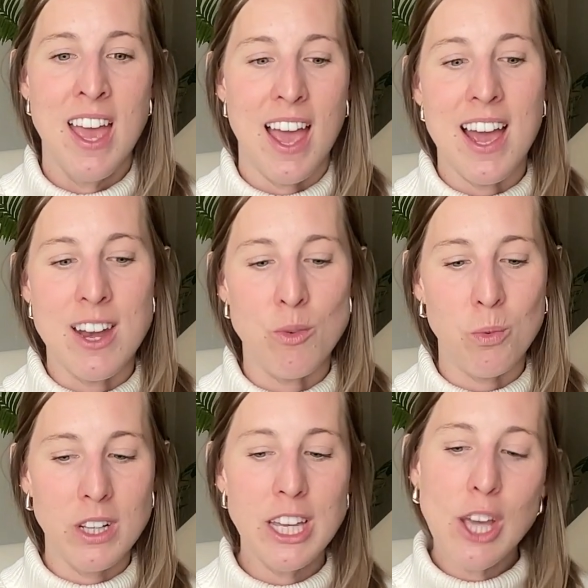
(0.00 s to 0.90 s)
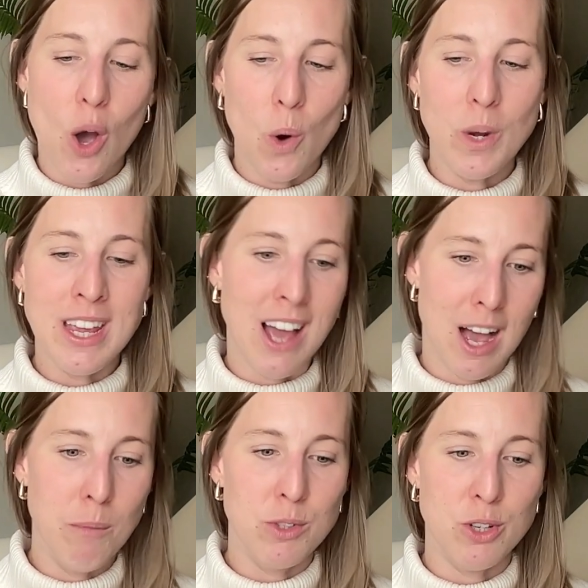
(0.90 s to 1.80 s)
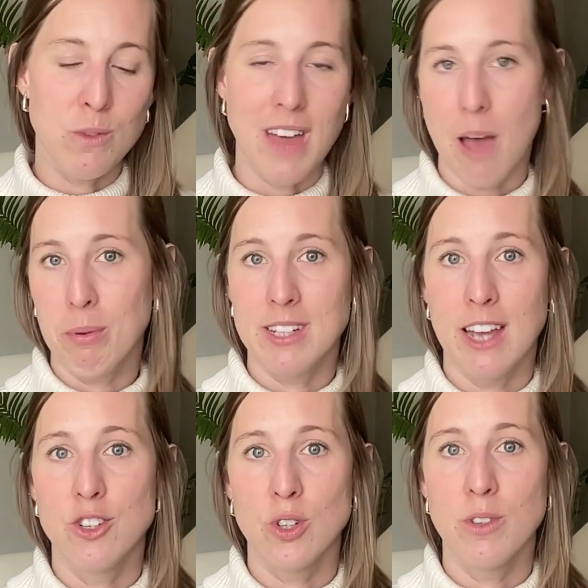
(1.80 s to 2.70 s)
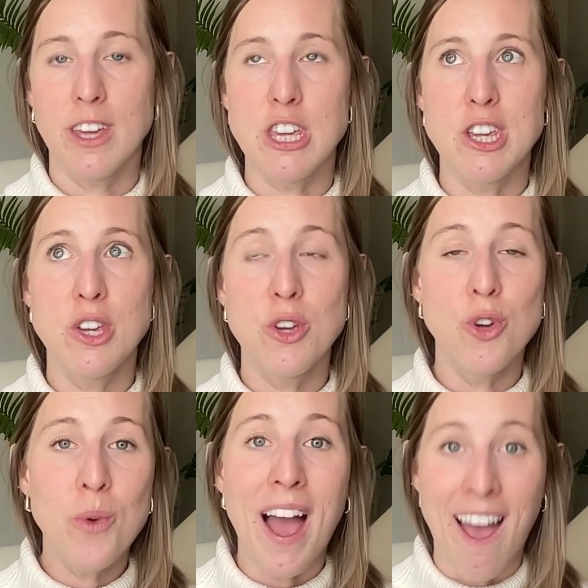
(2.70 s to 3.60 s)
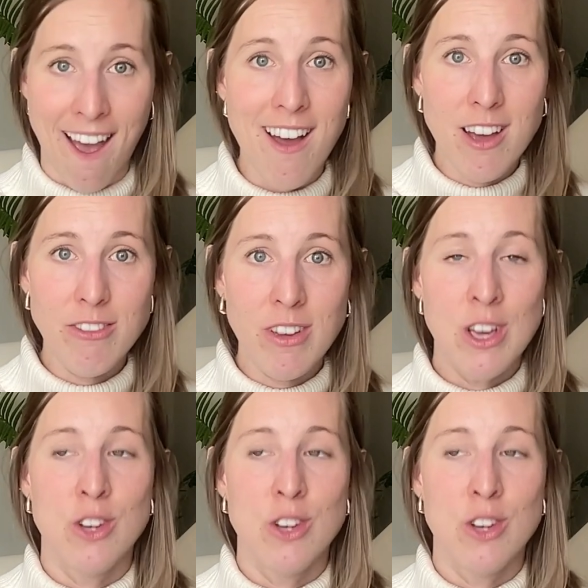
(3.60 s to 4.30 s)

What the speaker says: And really owning up to that potential that you have,